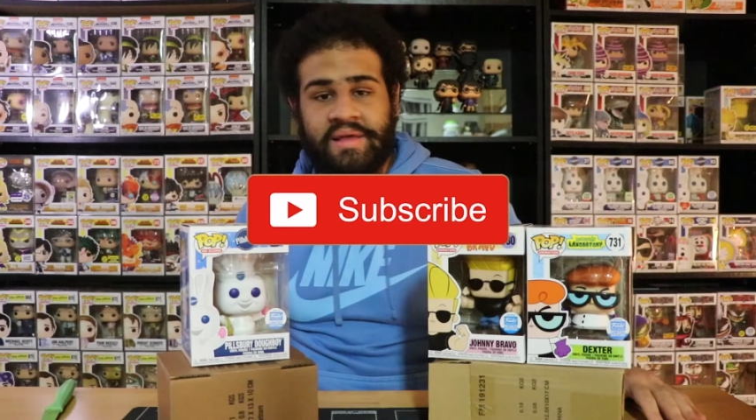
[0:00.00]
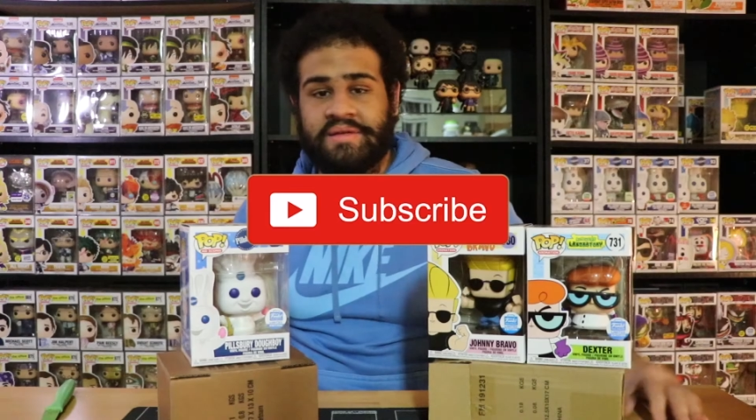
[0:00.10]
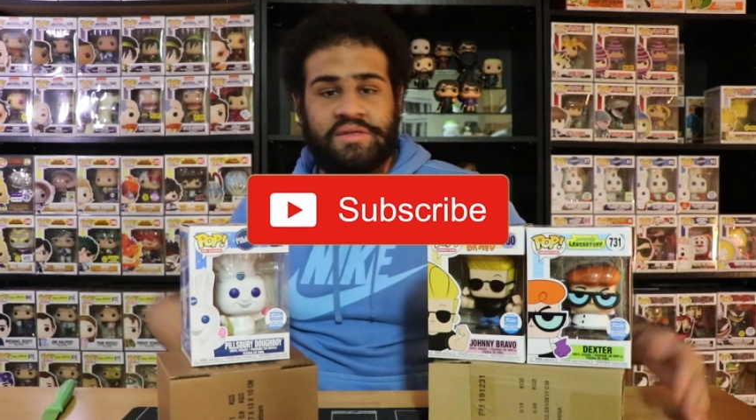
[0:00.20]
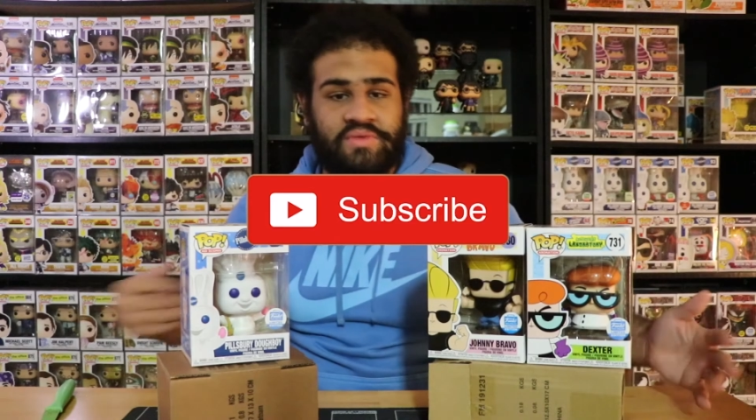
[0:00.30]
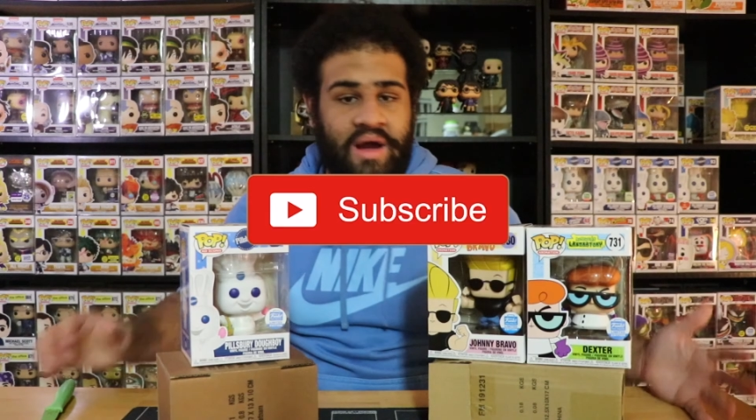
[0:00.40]
the
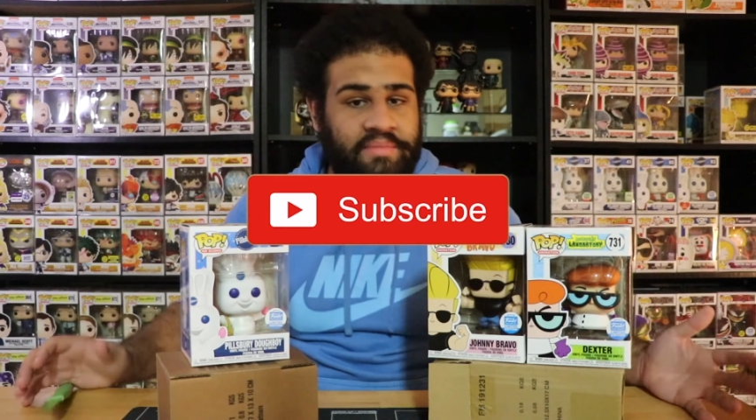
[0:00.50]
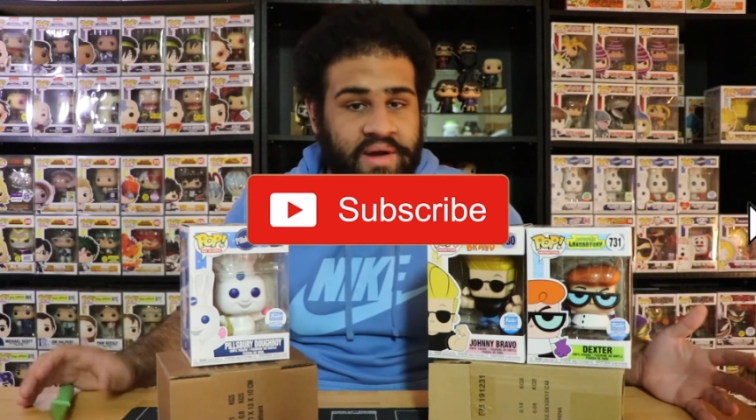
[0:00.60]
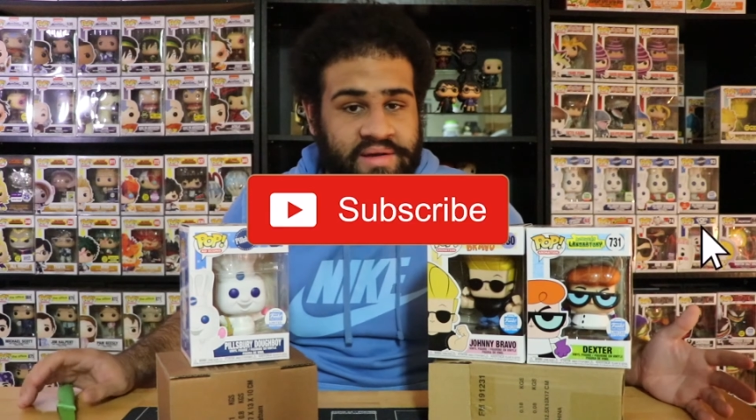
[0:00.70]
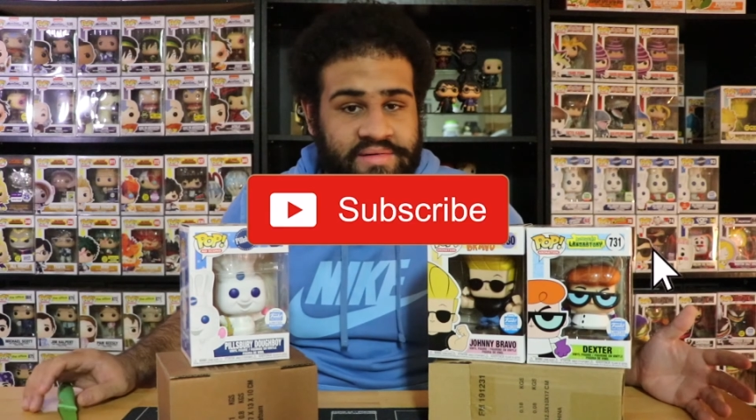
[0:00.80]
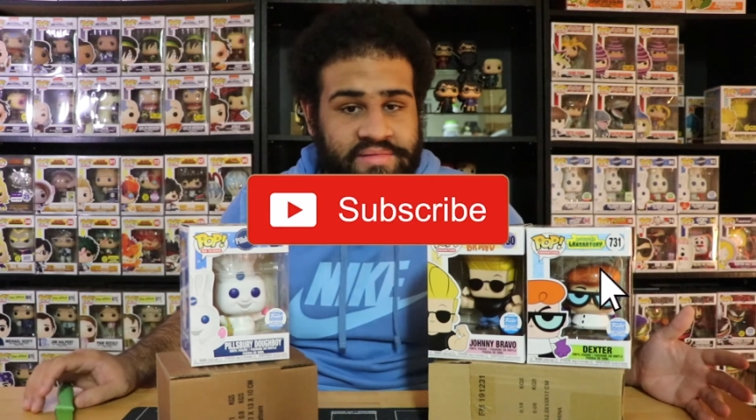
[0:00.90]
subscribe
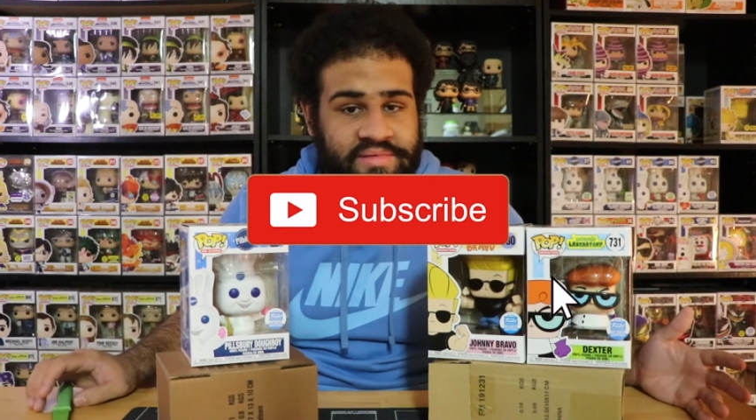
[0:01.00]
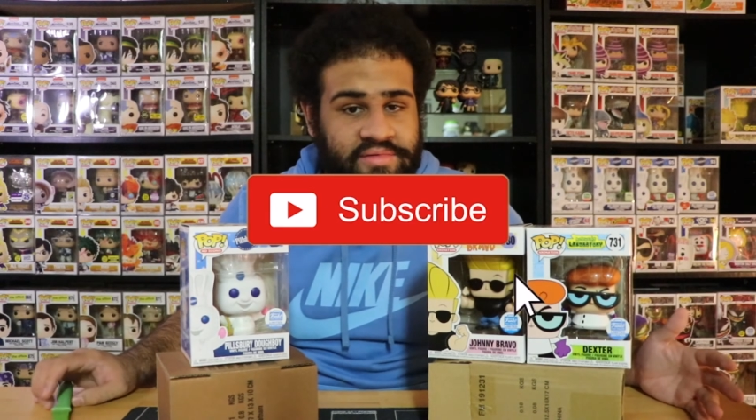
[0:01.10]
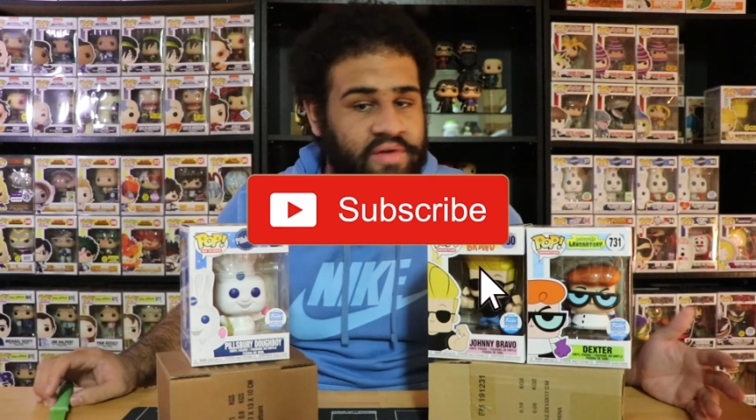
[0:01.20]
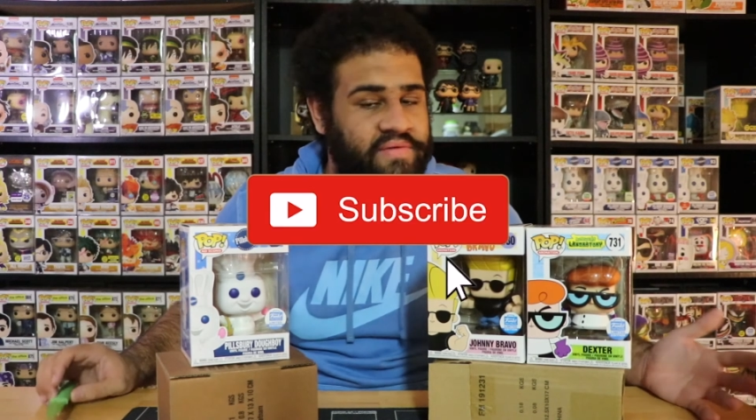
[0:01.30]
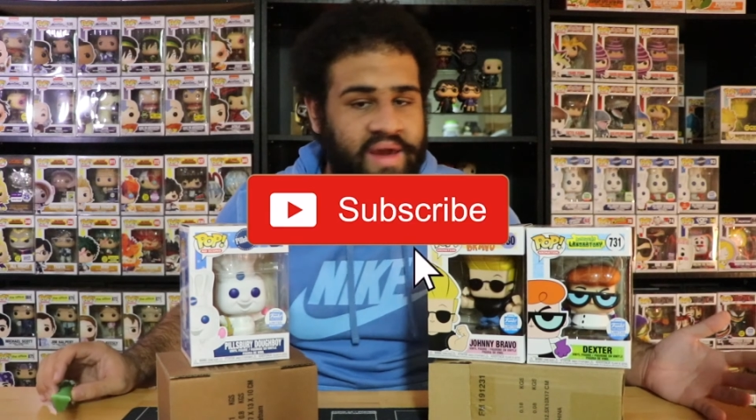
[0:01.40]
button,
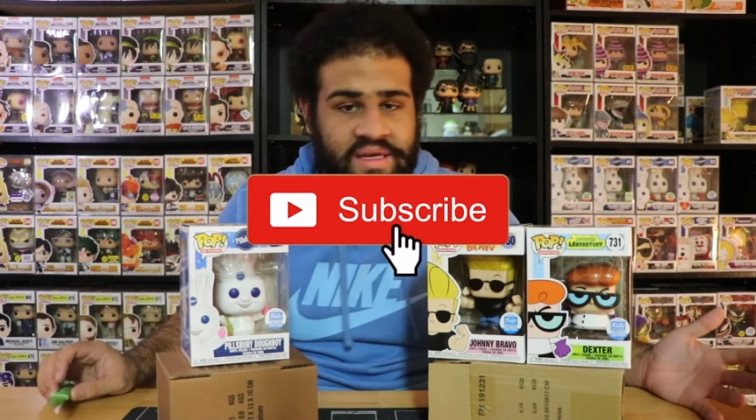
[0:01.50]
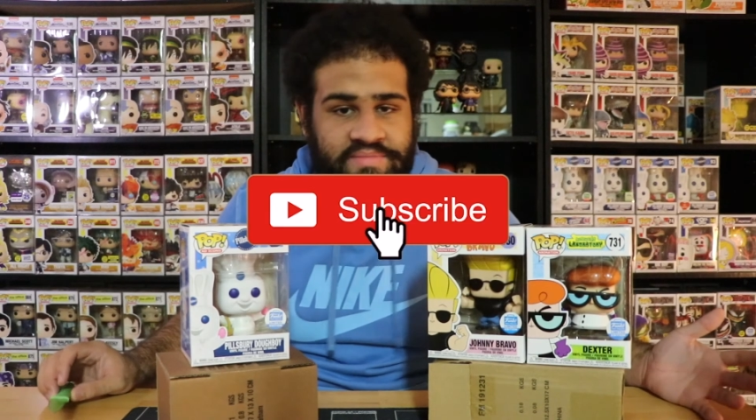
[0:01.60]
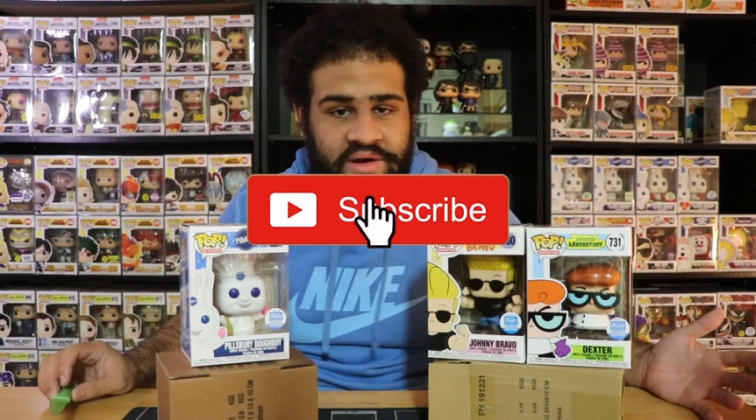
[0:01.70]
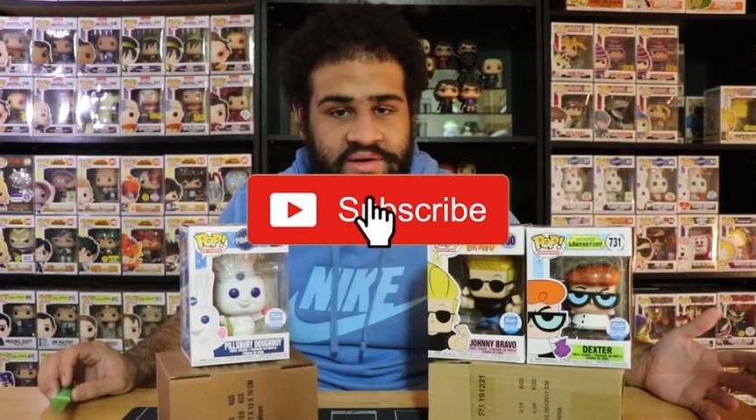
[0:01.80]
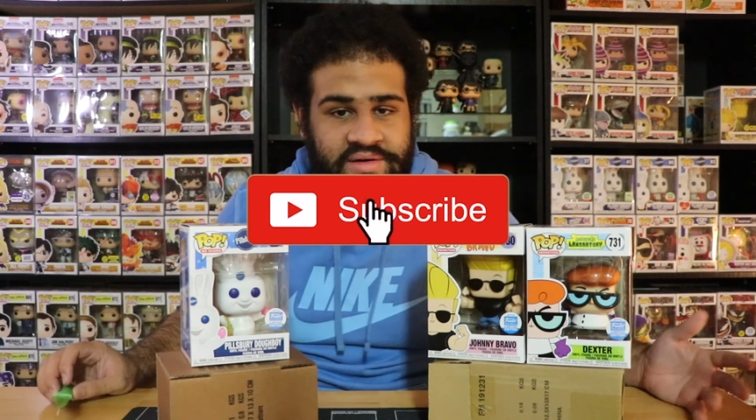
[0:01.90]
notification
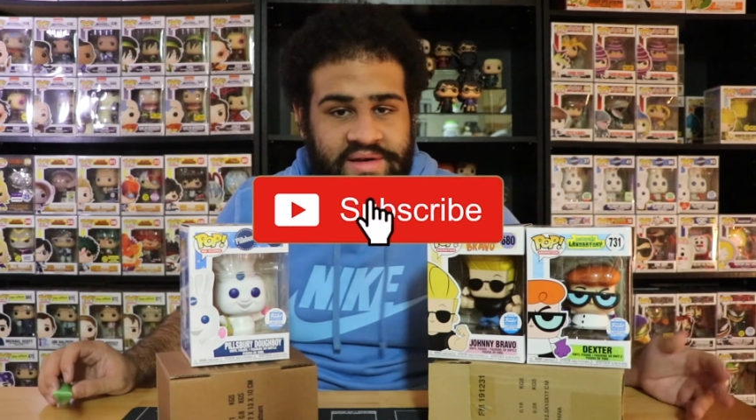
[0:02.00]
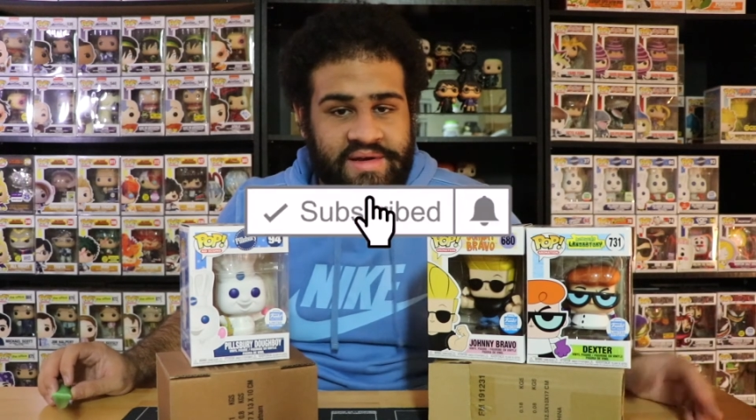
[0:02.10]
bell.